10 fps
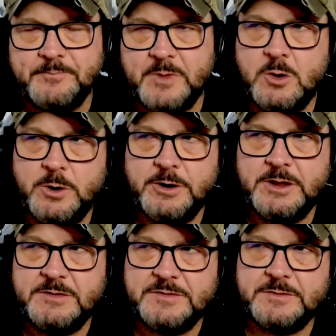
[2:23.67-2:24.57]

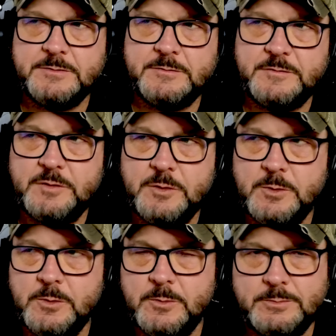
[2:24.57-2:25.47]
inquiries
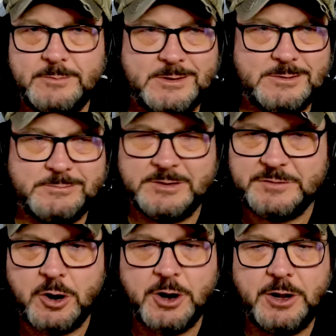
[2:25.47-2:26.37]
to a
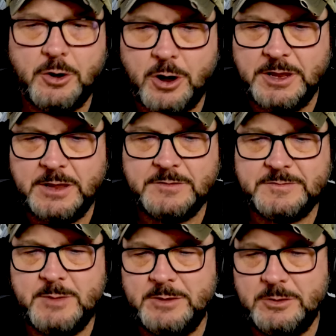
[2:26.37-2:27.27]
targeted
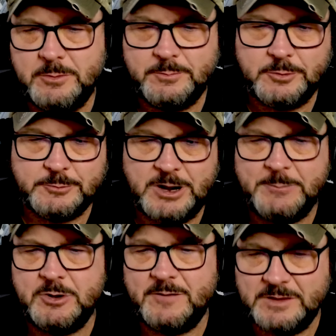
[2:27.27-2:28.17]
audience, maybe you
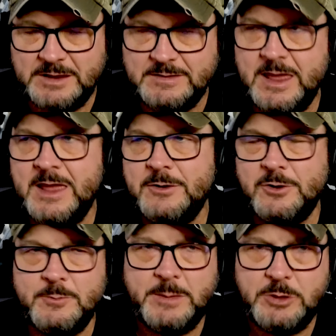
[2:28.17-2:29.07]
grabbed it off LinkedIn,
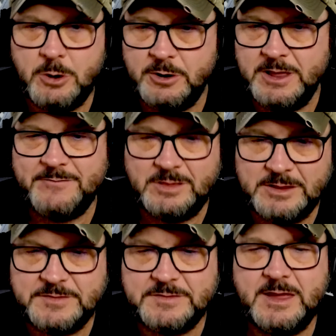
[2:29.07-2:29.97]
or maybe you already have a
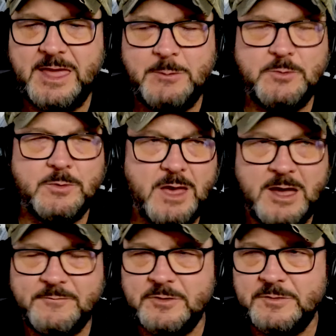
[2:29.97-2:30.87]
list that came to a
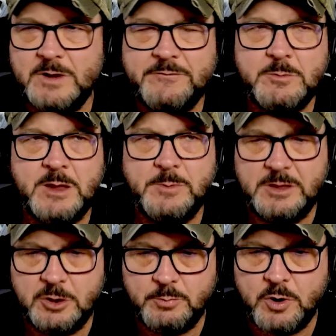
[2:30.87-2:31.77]
conference, whatever it might be,
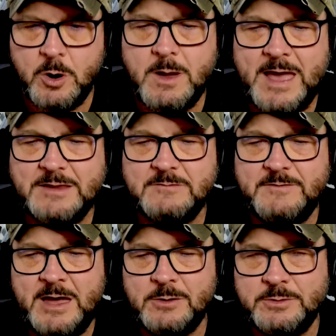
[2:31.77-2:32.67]
your
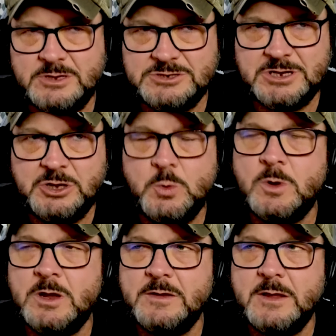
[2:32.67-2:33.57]
proactive outreach that you
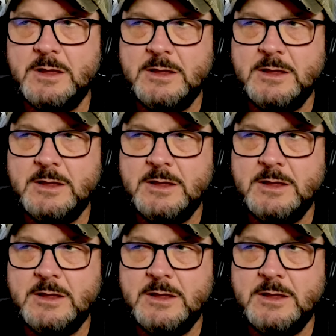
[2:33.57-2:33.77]
want